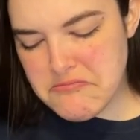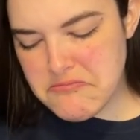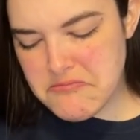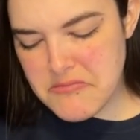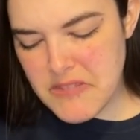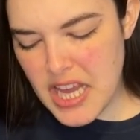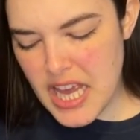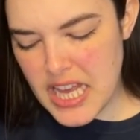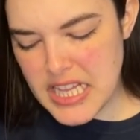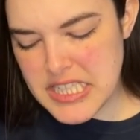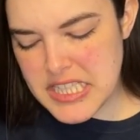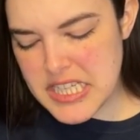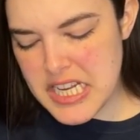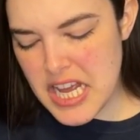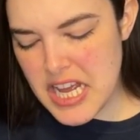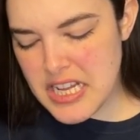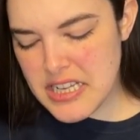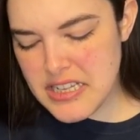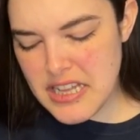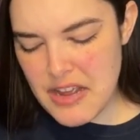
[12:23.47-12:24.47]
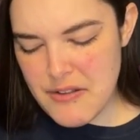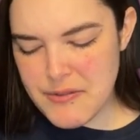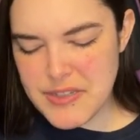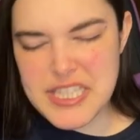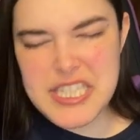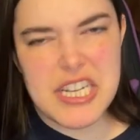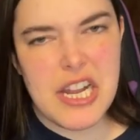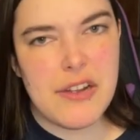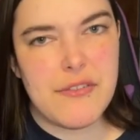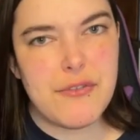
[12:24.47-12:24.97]
Yeah, that
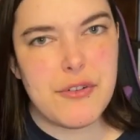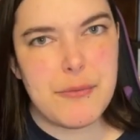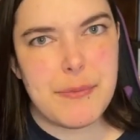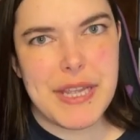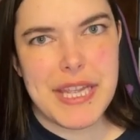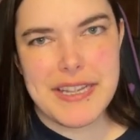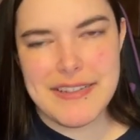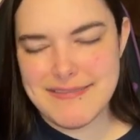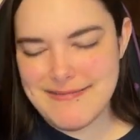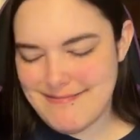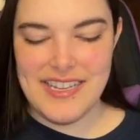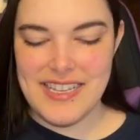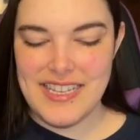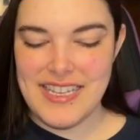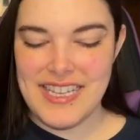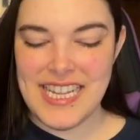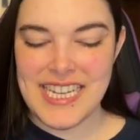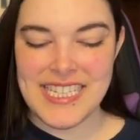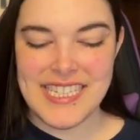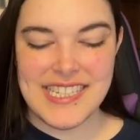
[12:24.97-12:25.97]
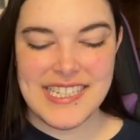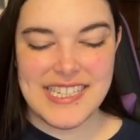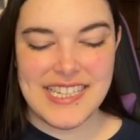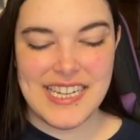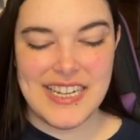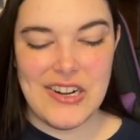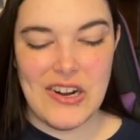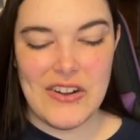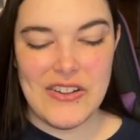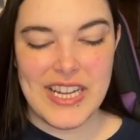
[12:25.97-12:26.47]
one's not for me. Next is the
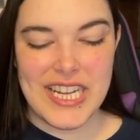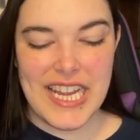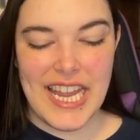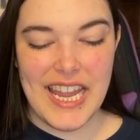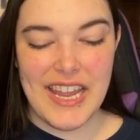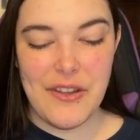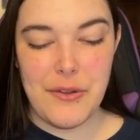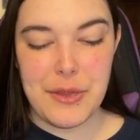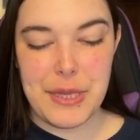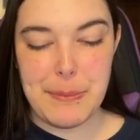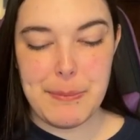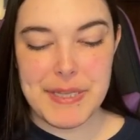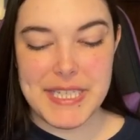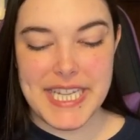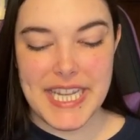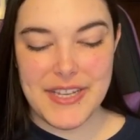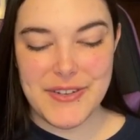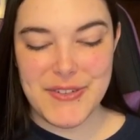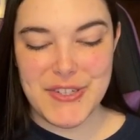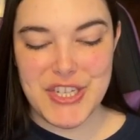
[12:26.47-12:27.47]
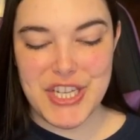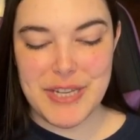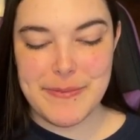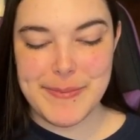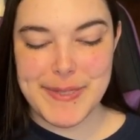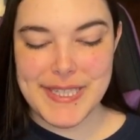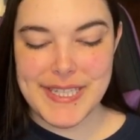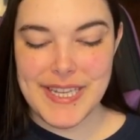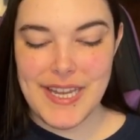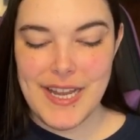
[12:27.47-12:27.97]
garlic aioli potato
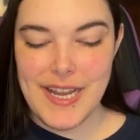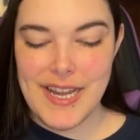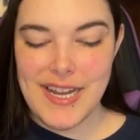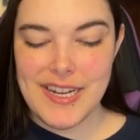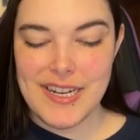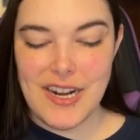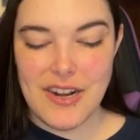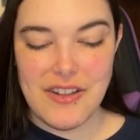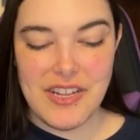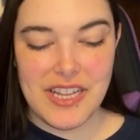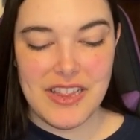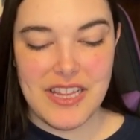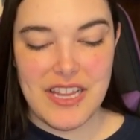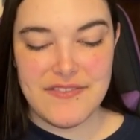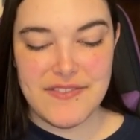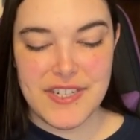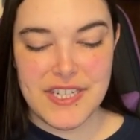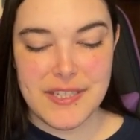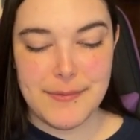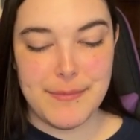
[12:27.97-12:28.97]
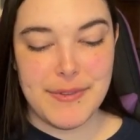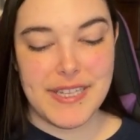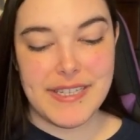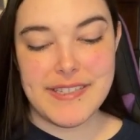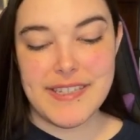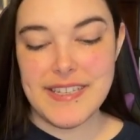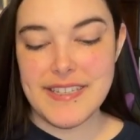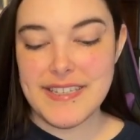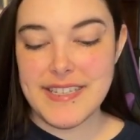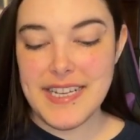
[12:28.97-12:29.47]
chips. Garlic lovers plus
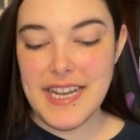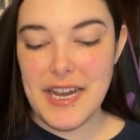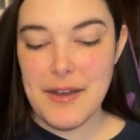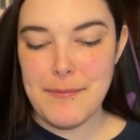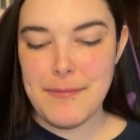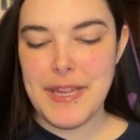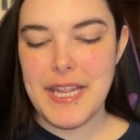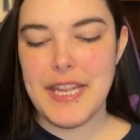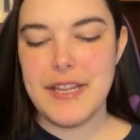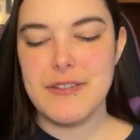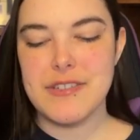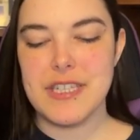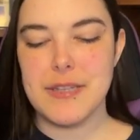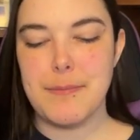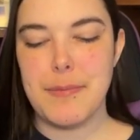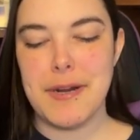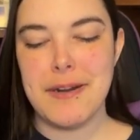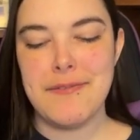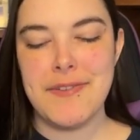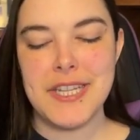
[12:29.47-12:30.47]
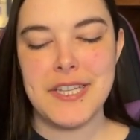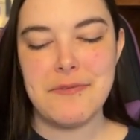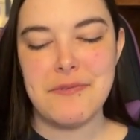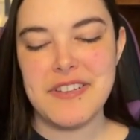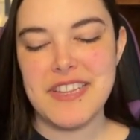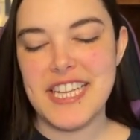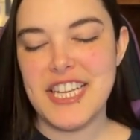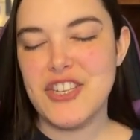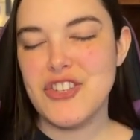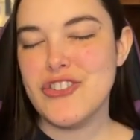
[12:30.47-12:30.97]
this yum equals the perfect
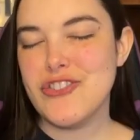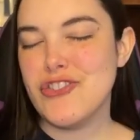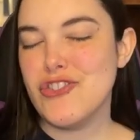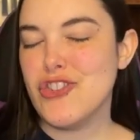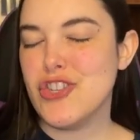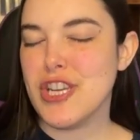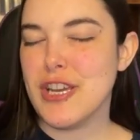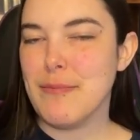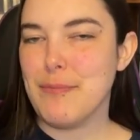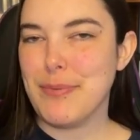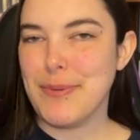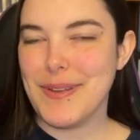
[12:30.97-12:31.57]
relationship.